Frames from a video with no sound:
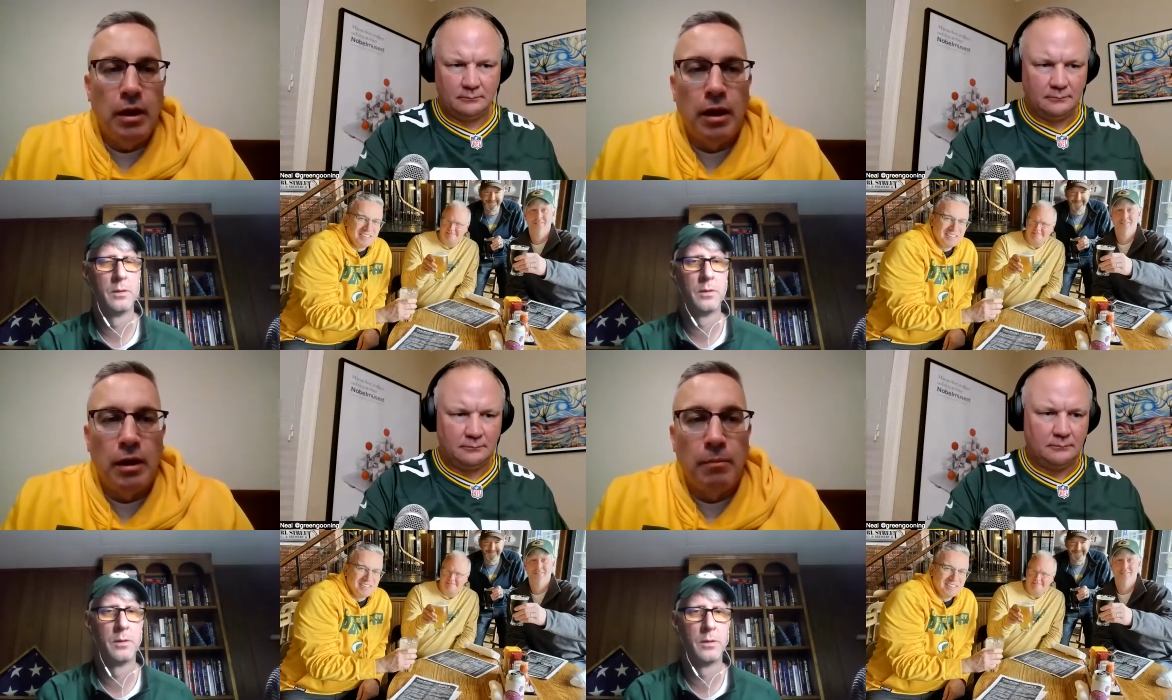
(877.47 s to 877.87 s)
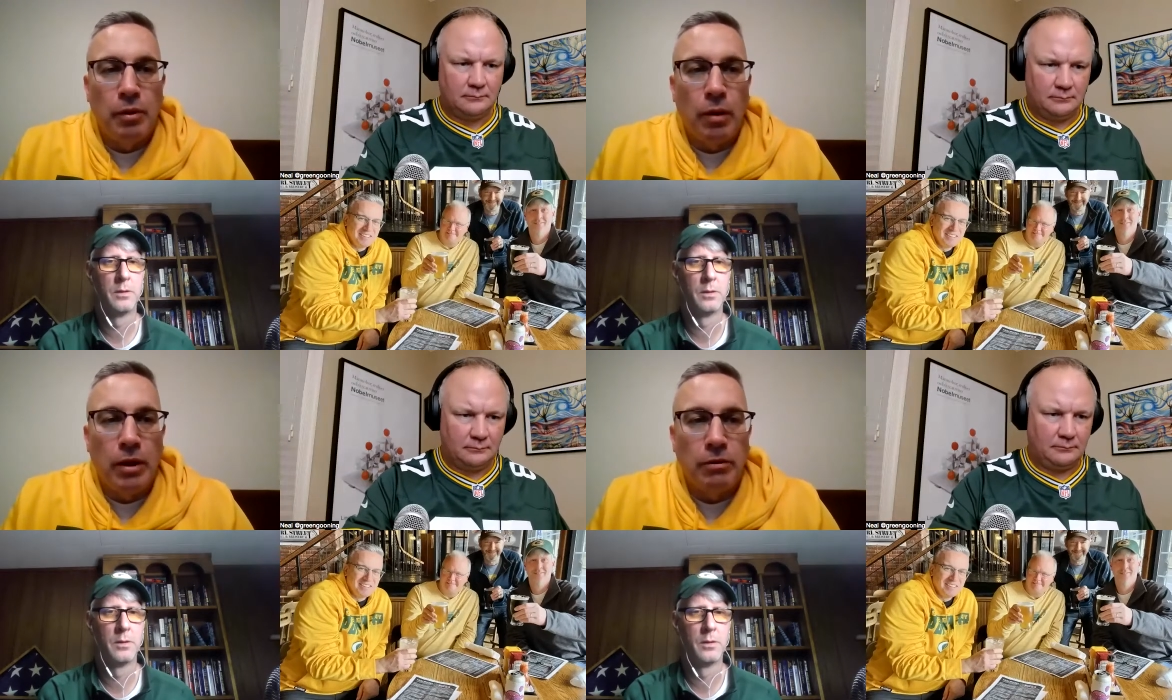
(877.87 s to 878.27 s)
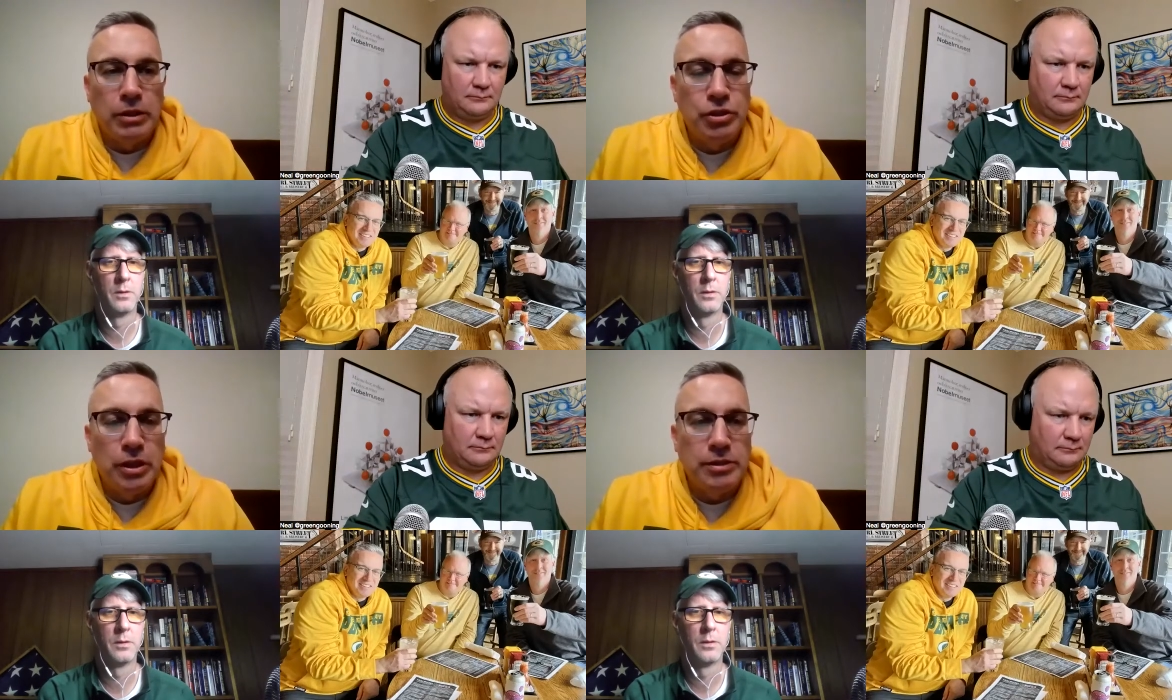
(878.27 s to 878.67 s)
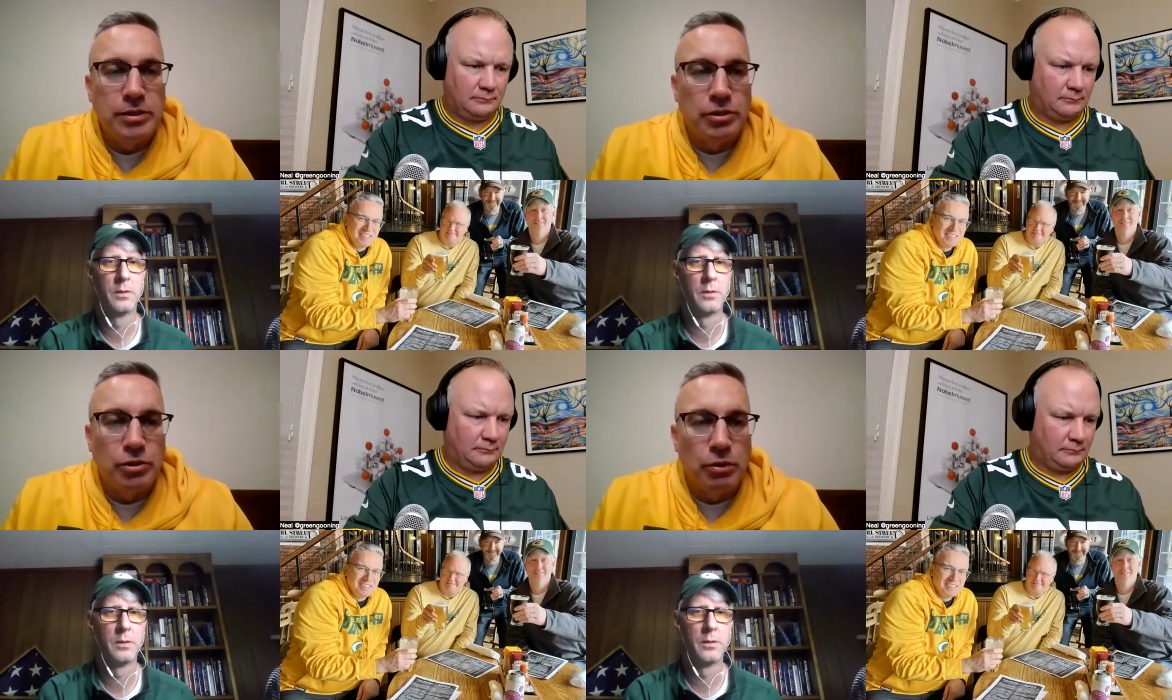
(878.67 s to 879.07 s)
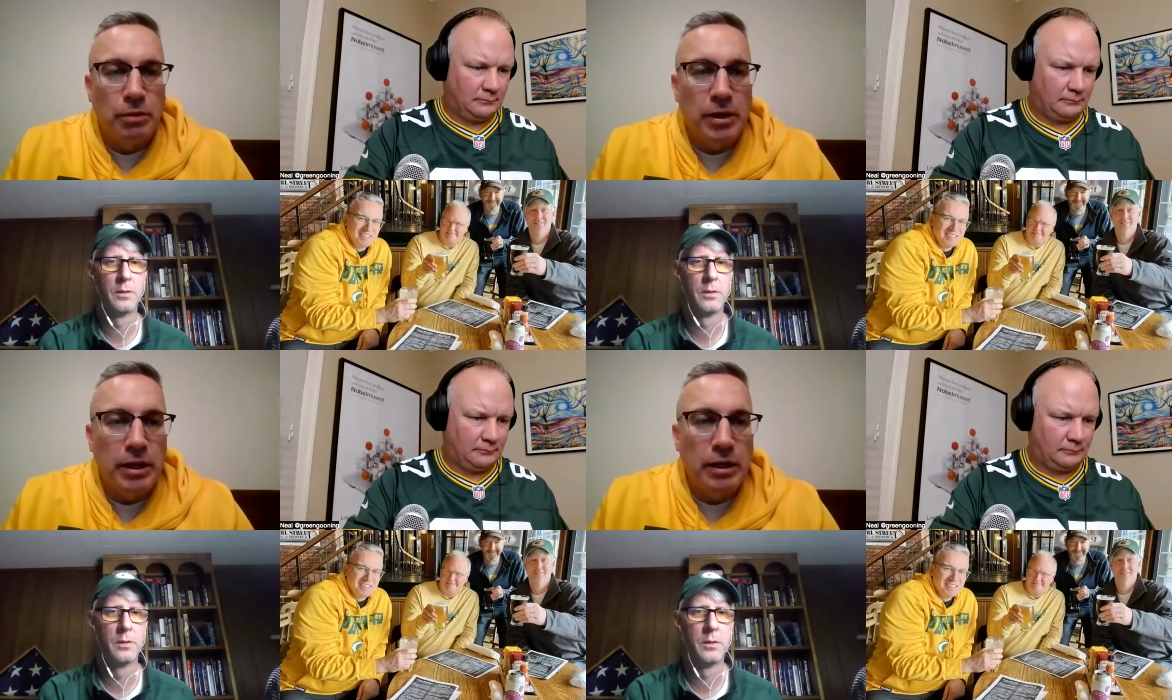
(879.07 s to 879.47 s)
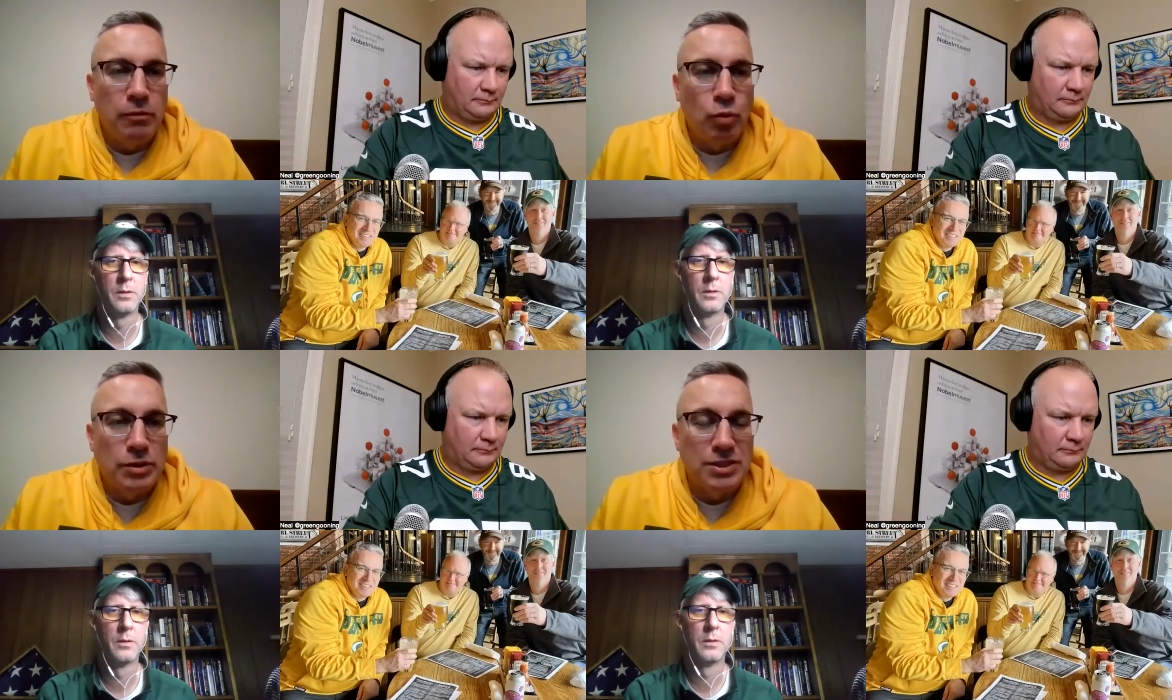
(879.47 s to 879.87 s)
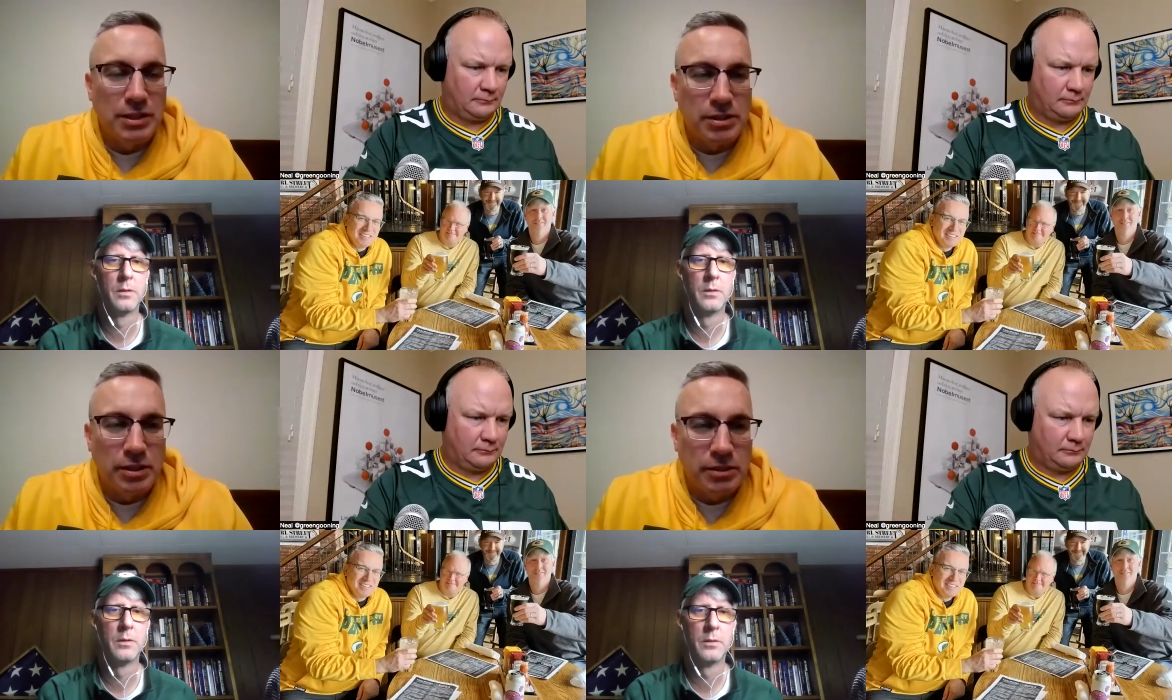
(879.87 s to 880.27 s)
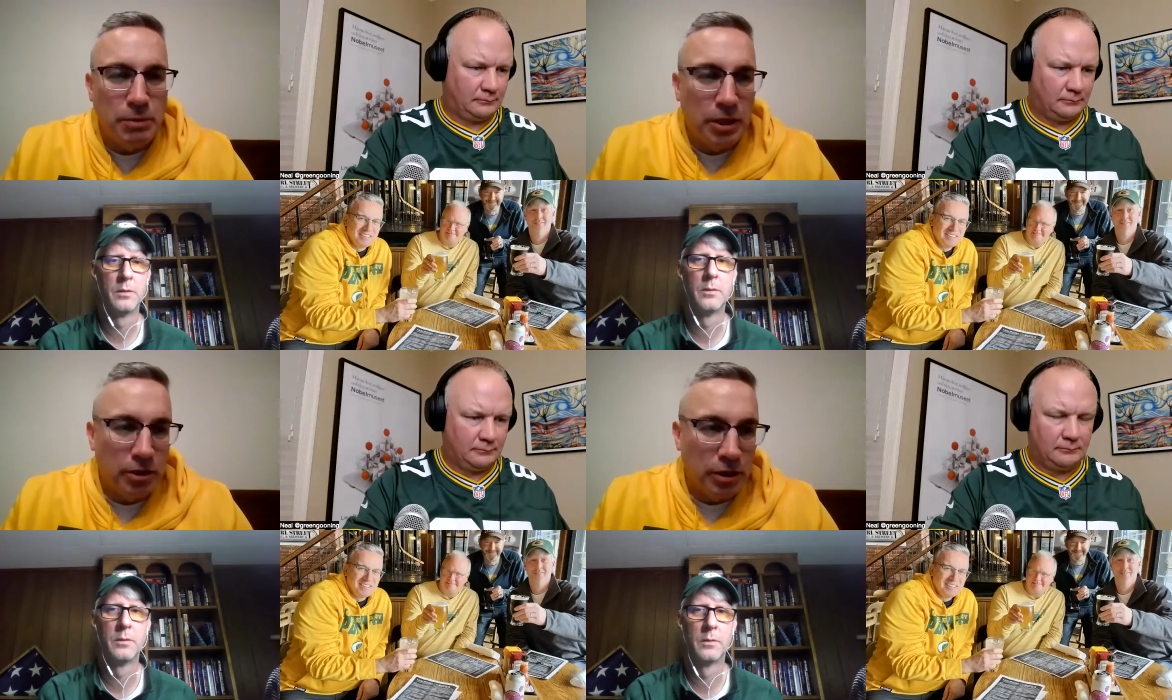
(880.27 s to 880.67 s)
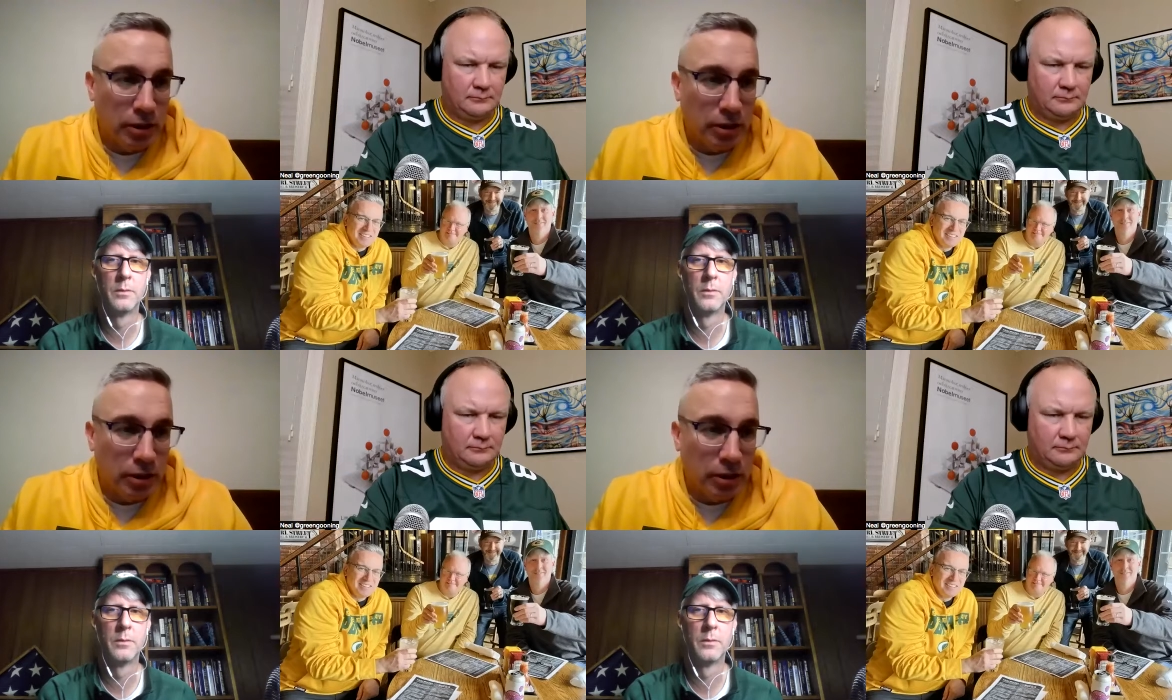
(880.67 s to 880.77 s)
Speaker 1: Uh, but rather a chest injury. But he was listed as being in the,